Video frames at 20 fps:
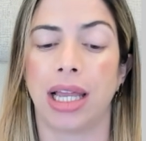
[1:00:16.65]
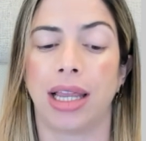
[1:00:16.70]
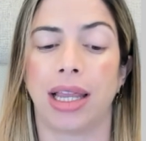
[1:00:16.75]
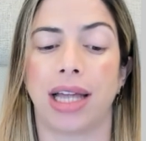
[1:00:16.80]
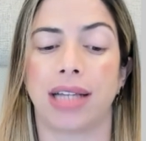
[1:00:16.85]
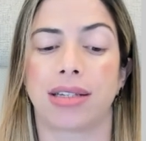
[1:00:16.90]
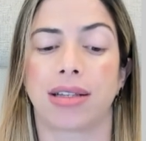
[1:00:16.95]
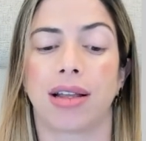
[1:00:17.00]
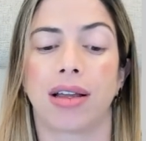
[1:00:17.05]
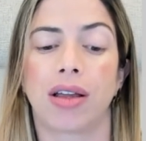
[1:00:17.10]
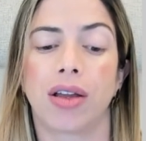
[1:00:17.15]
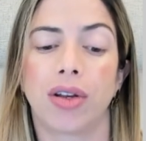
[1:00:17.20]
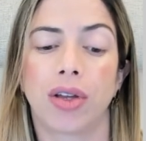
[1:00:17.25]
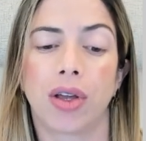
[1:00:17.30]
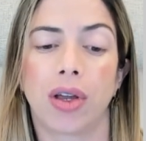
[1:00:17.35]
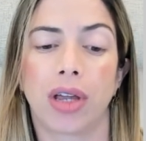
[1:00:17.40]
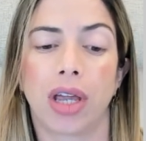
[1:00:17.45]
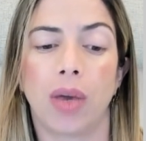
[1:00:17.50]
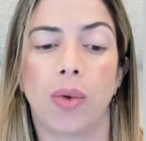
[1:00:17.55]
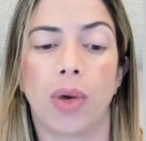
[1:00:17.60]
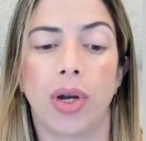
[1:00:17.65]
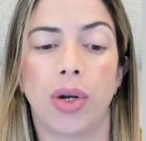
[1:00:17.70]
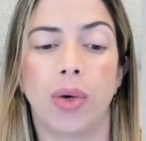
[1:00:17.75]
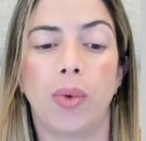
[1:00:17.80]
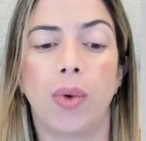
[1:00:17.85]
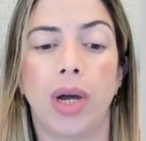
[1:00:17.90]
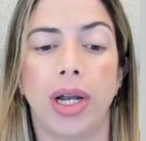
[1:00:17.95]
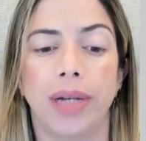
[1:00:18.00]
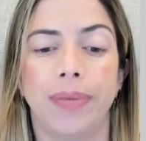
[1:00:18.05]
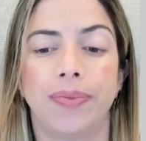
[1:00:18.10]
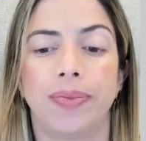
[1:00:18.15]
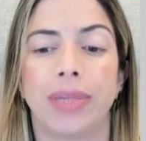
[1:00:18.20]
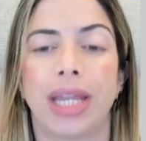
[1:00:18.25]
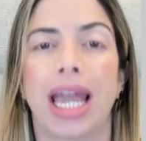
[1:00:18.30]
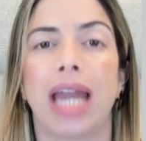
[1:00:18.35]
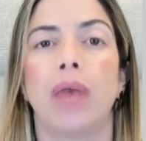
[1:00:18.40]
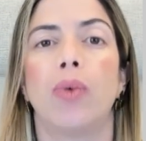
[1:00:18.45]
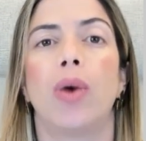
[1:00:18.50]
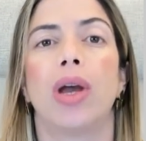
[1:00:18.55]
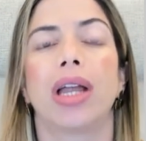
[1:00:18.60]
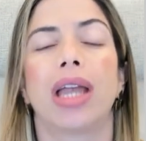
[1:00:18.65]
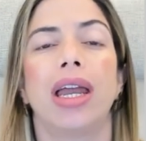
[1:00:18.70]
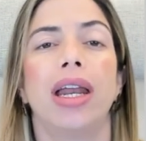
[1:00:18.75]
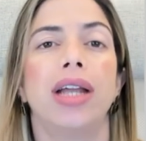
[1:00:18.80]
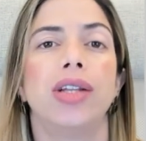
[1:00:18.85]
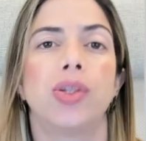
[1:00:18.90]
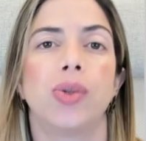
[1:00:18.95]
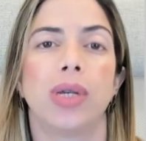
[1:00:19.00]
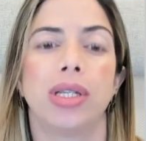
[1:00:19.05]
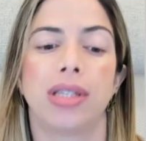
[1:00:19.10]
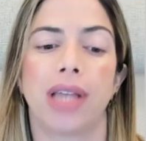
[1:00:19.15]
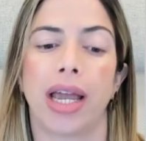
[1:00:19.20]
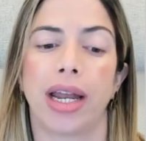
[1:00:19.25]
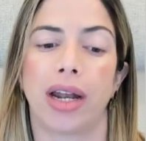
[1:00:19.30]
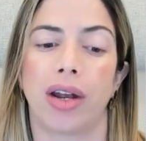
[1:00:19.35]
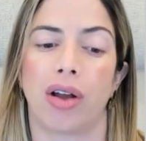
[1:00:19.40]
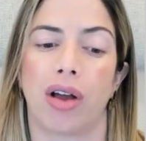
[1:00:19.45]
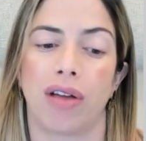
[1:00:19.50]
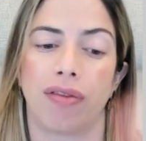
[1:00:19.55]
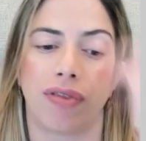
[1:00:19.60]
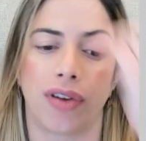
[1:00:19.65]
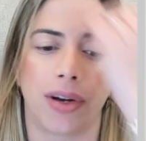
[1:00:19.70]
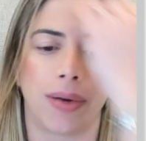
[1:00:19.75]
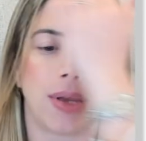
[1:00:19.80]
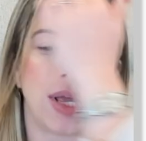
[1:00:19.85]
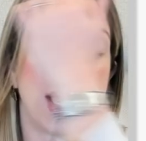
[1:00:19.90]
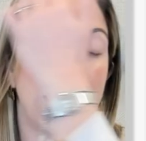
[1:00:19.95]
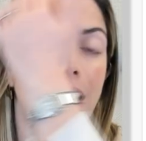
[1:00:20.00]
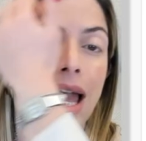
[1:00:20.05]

Let's click on Cooking 101. And what can I do inside an offer?